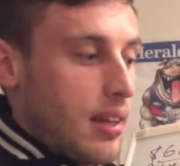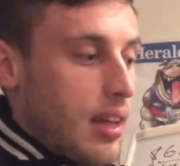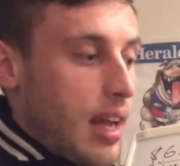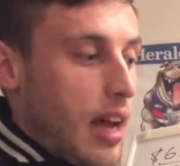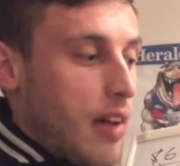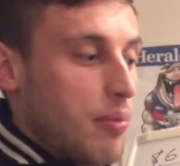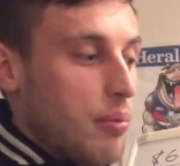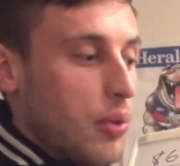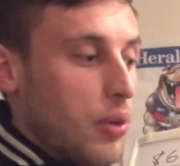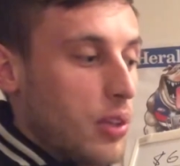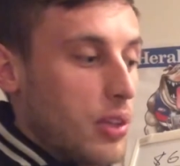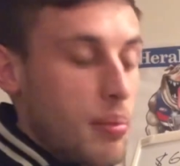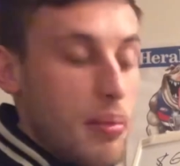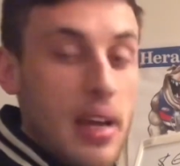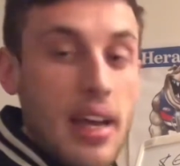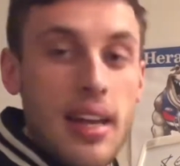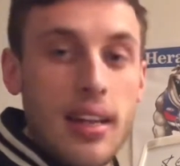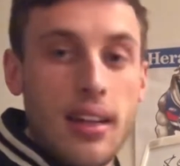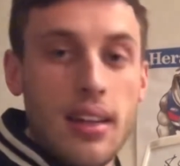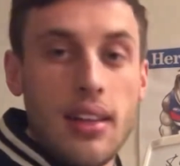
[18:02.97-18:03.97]
have more
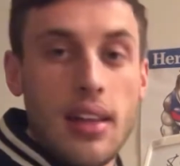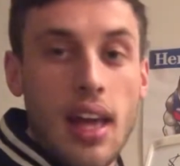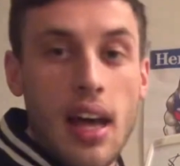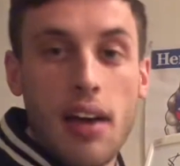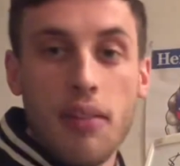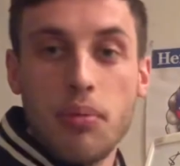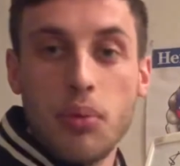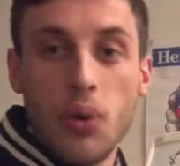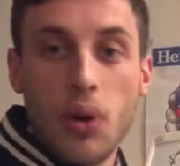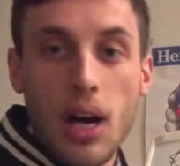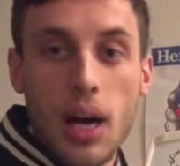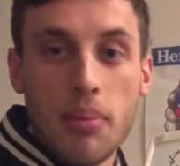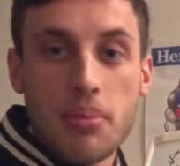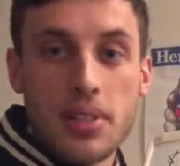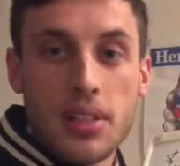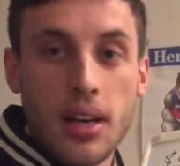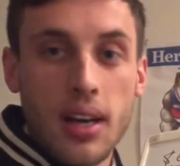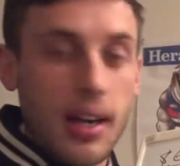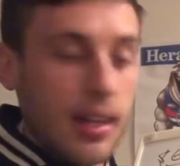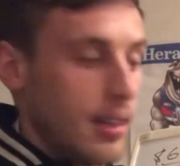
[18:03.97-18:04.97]
demand and they have more
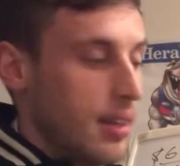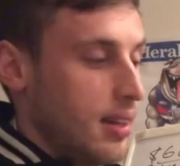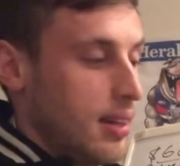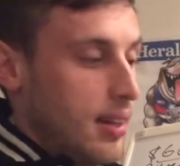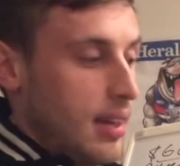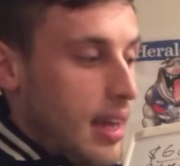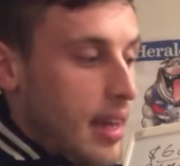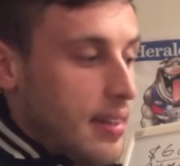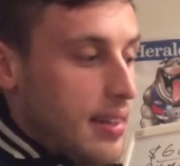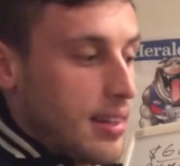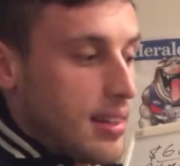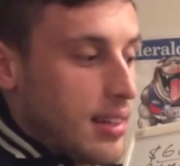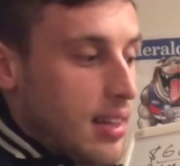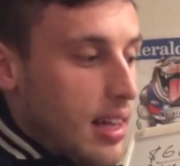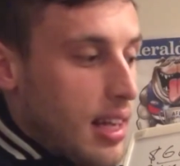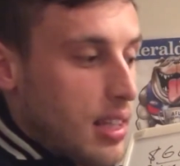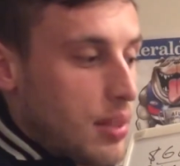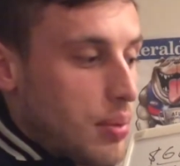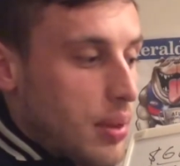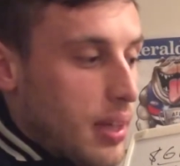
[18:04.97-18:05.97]
upside. And this
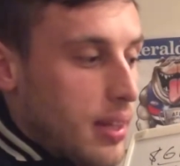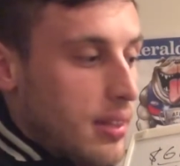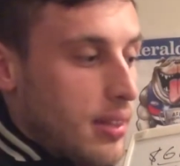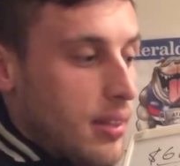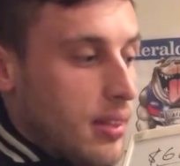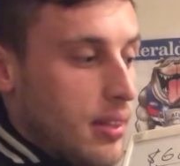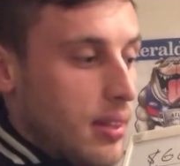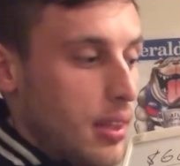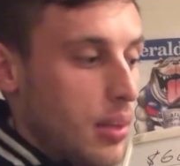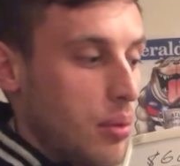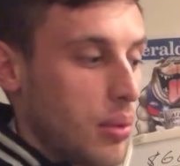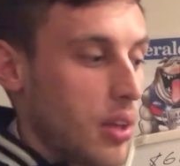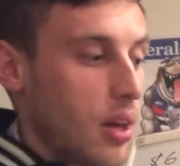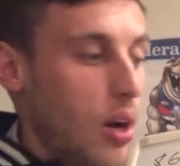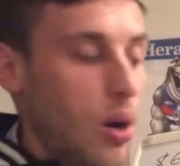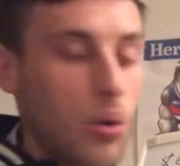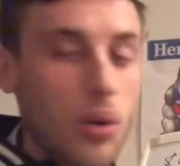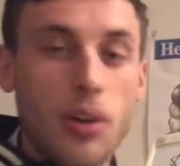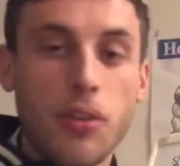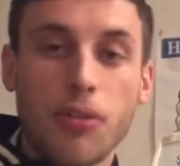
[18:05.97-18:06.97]
last one, you want to
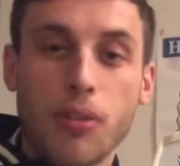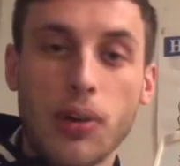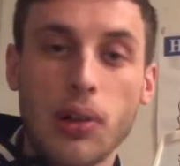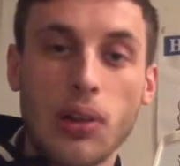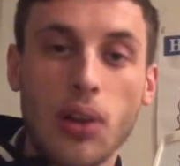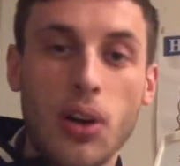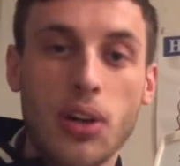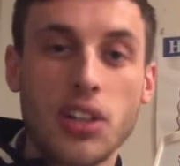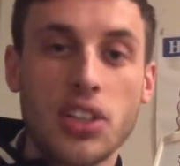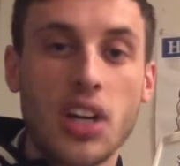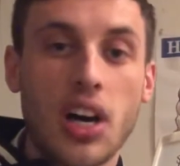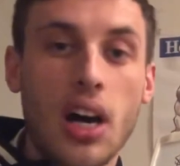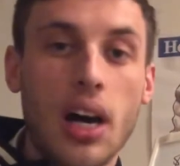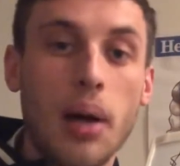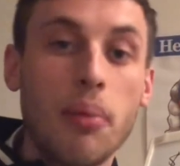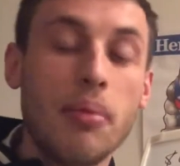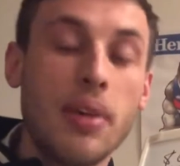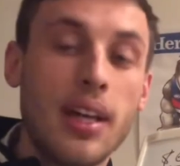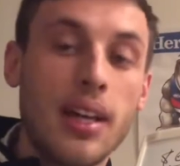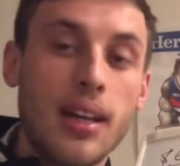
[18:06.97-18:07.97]
hold it for a long
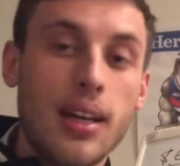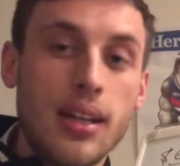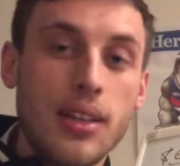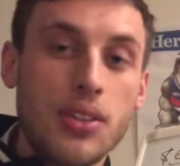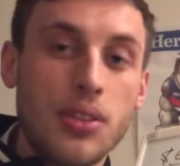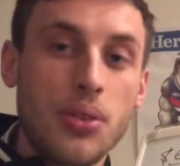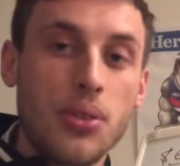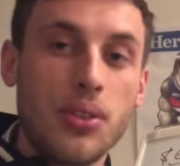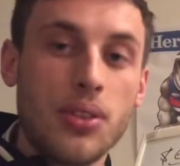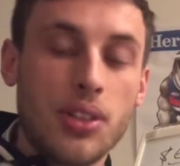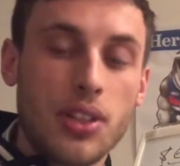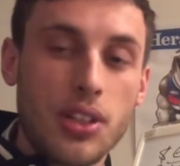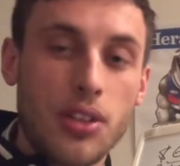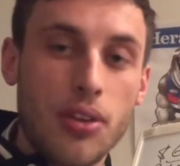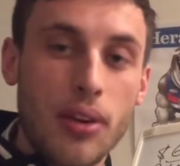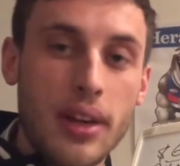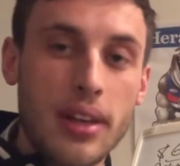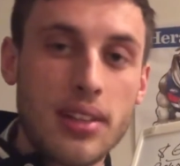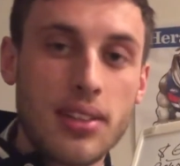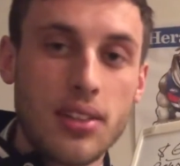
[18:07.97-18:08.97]
time to
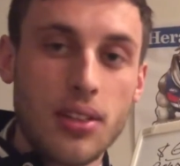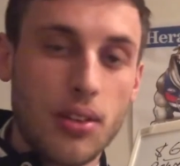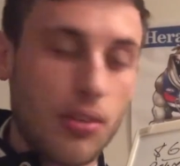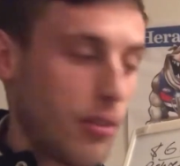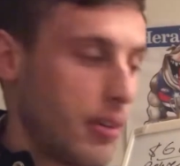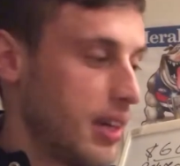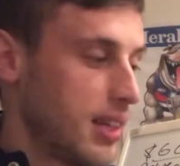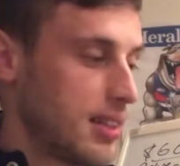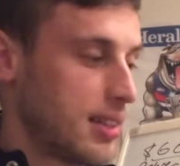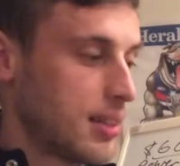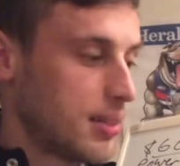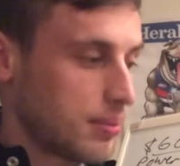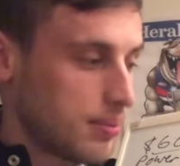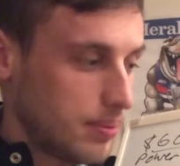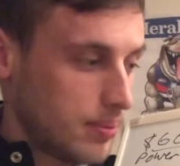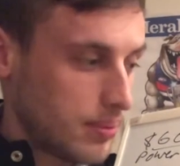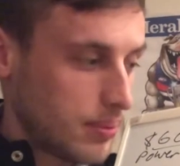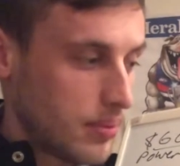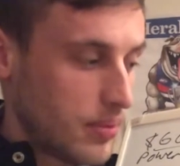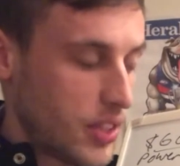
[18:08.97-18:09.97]
decrease your risk.
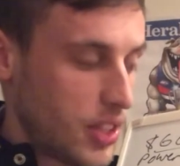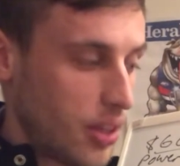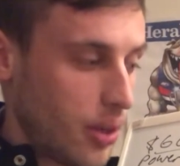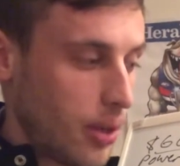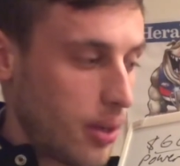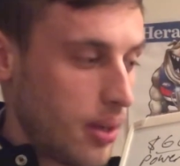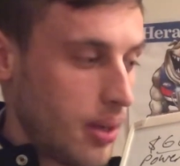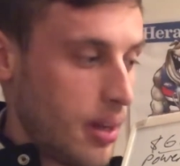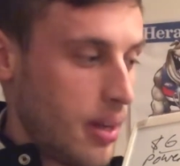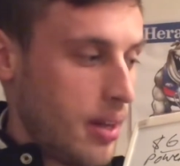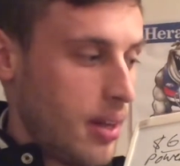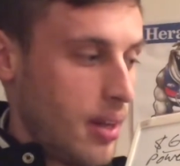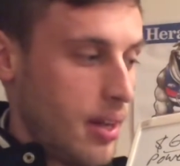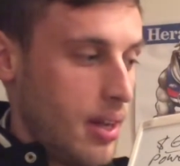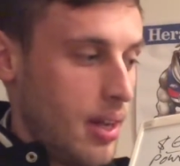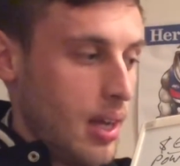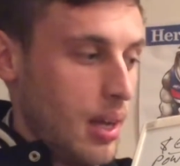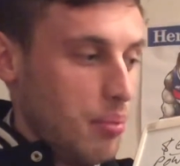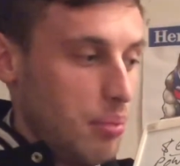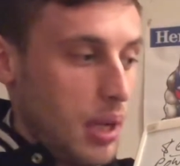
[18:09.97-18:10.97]
So
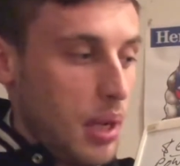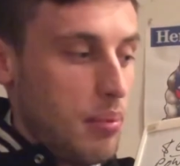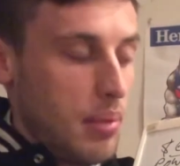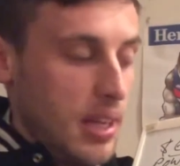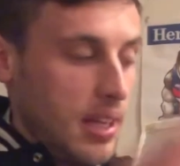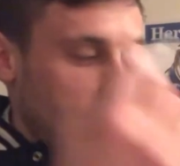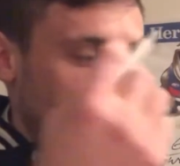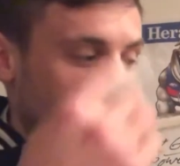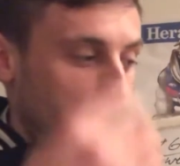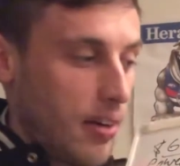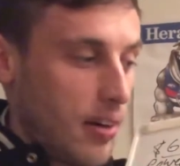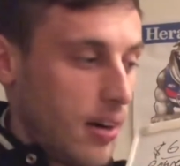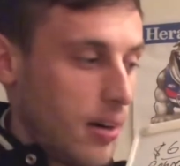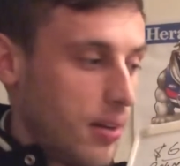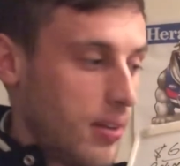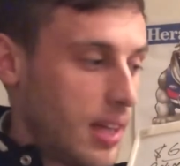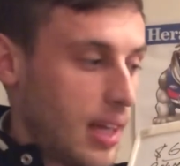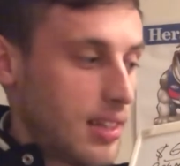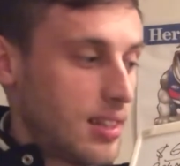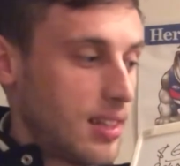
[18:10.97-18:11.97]

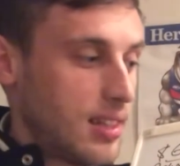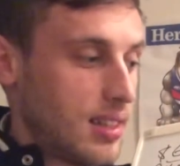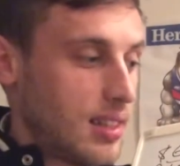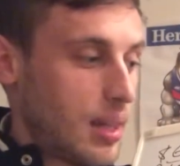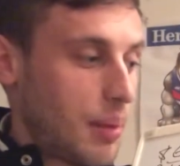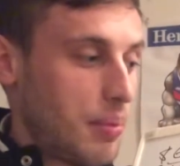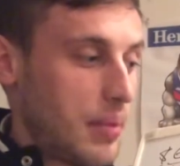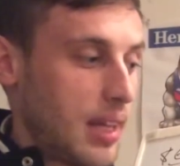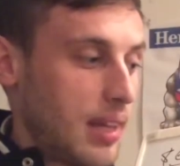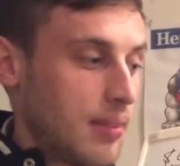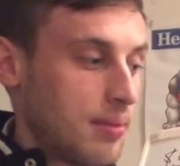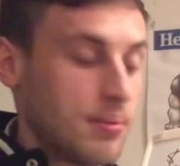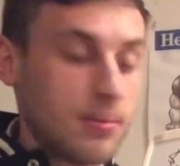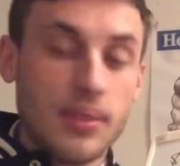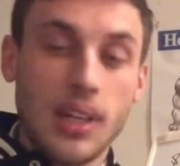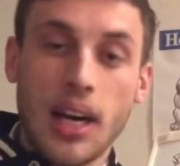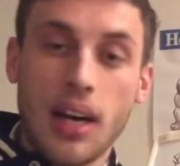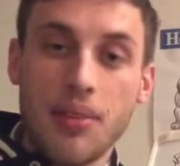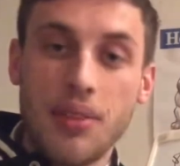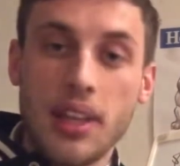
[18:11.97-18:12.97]
BBRL, that's just something
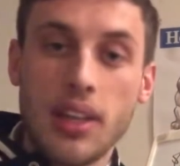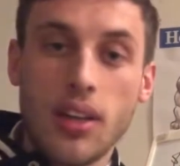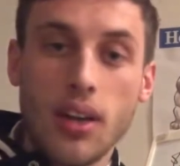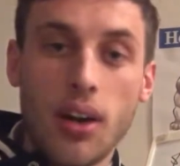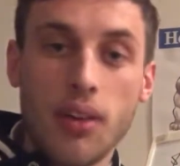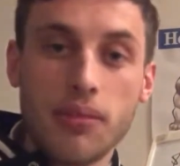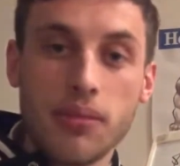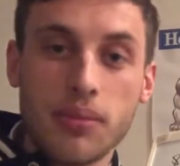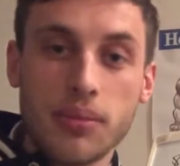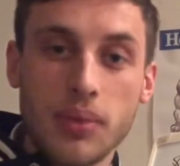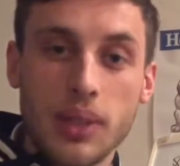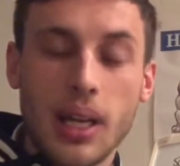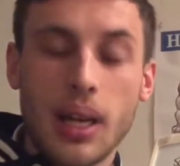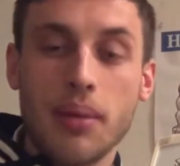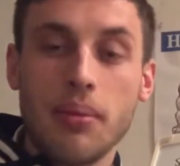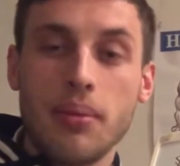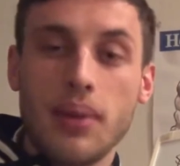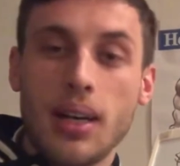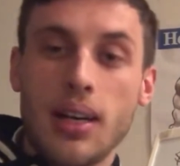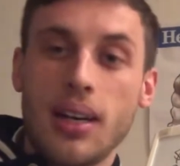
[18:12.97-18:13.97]
I think of when
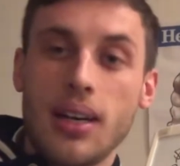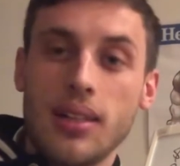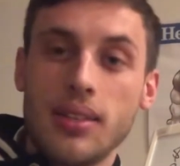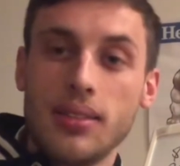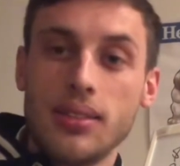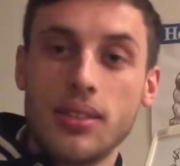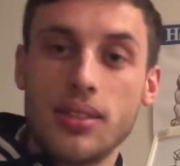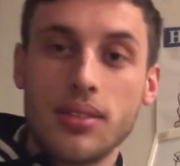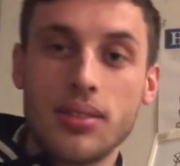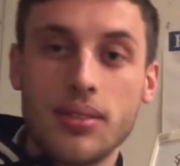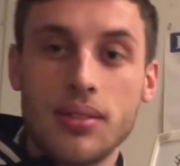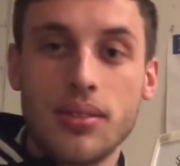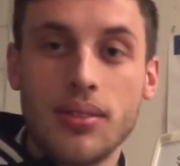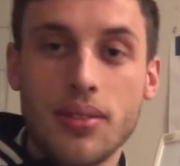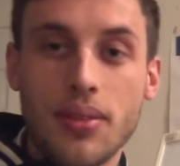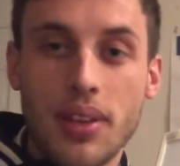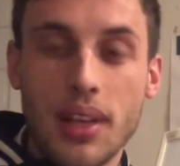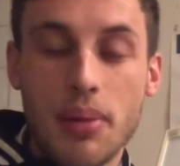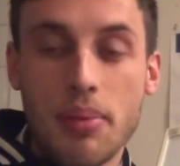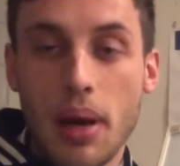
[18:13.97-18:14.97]
I'm
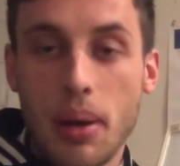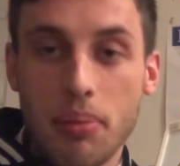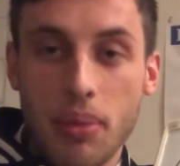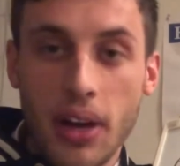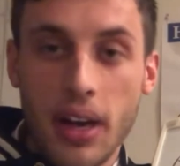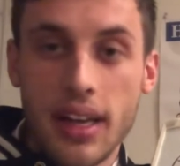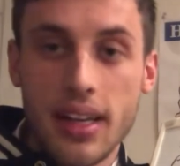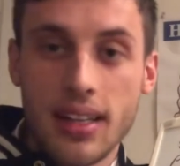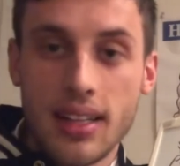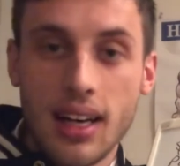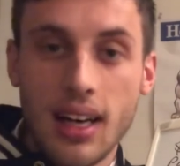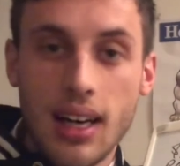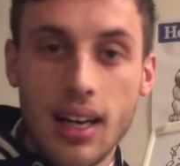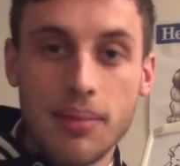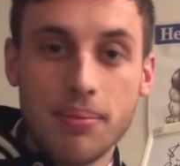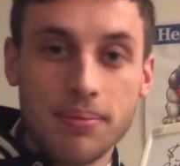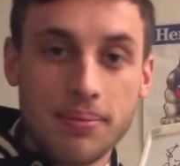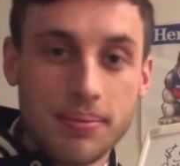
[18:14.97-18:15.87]
thinking about buying a card,